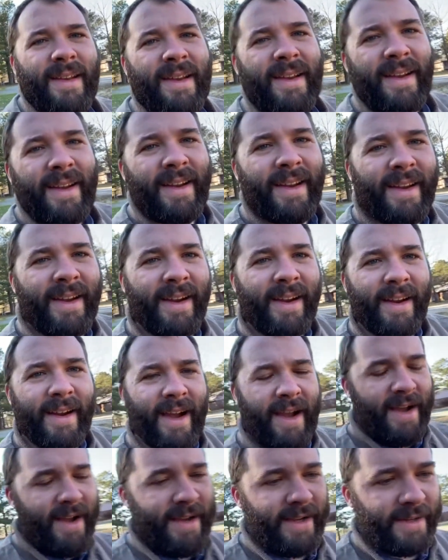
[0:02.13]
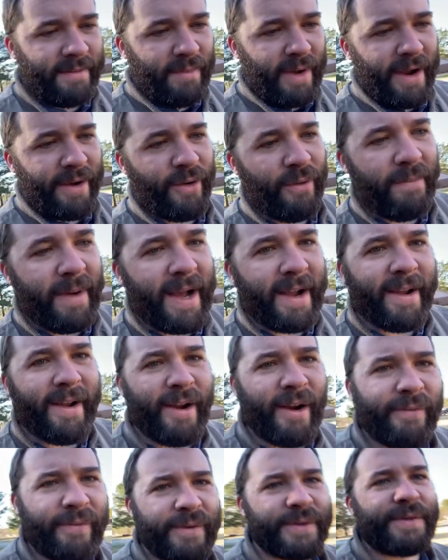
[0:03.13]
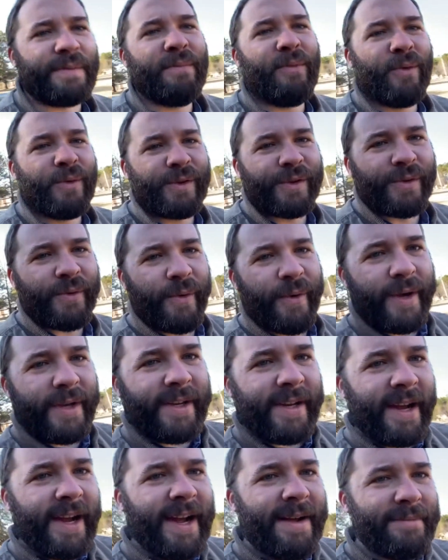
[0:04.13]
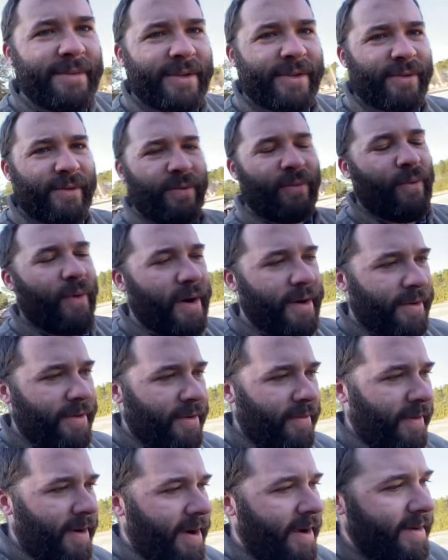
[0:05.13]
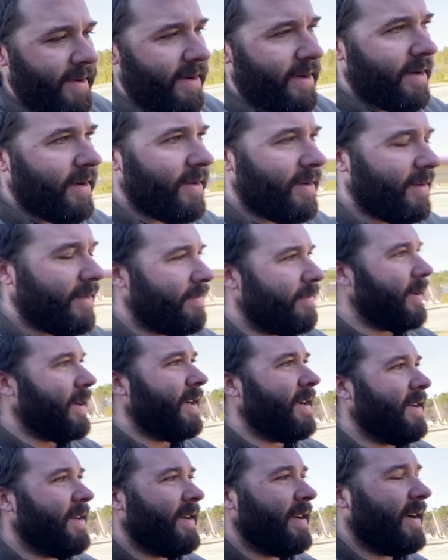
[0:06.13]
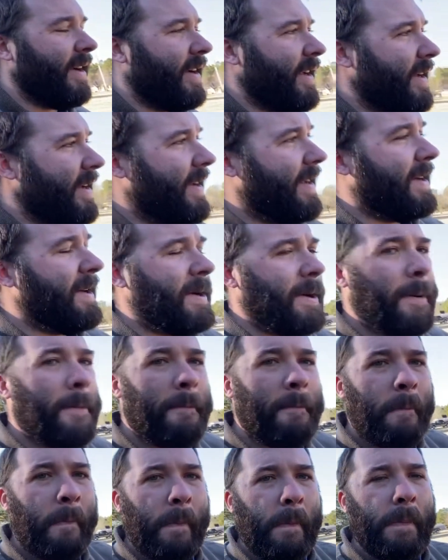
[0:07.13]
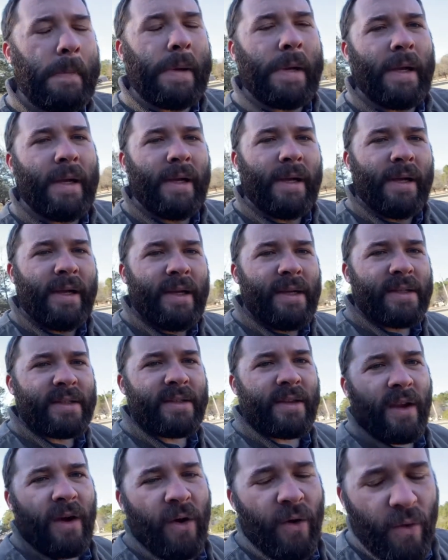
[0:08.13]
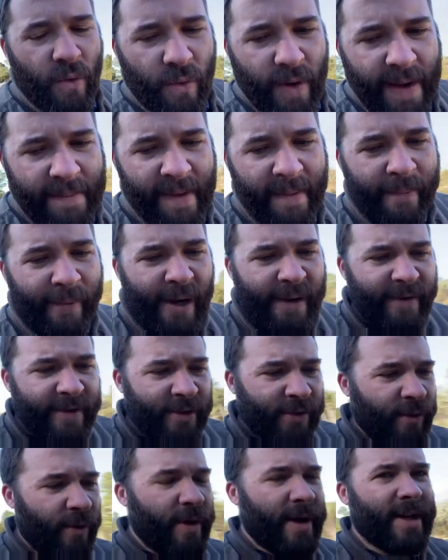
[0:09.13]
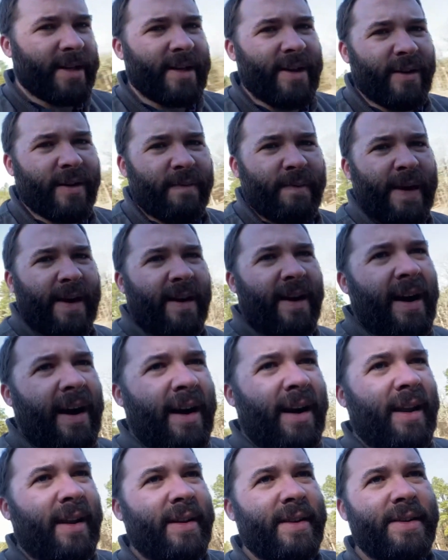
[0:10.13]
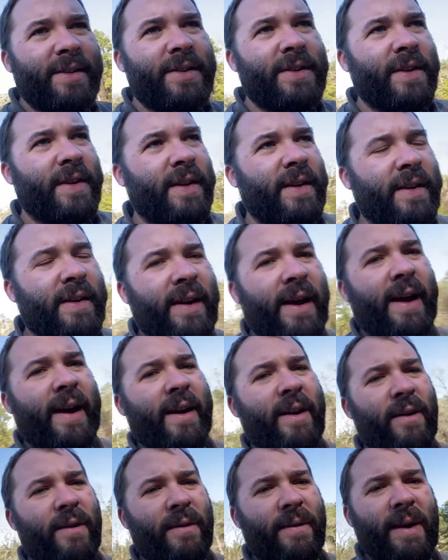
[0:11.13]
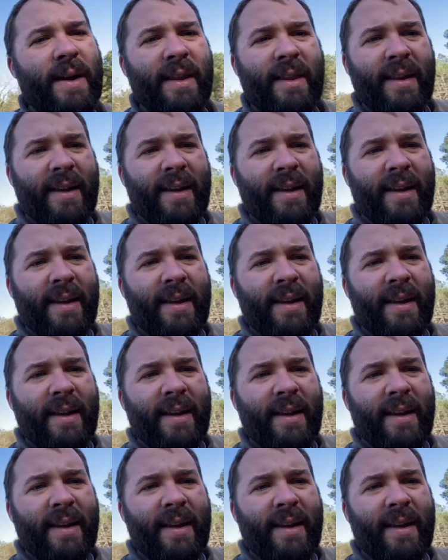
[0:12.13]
Hey guys, Michael back here for some more story time. Just sort of wandering around out here a little bit. And so in my previous story, I talked about college and how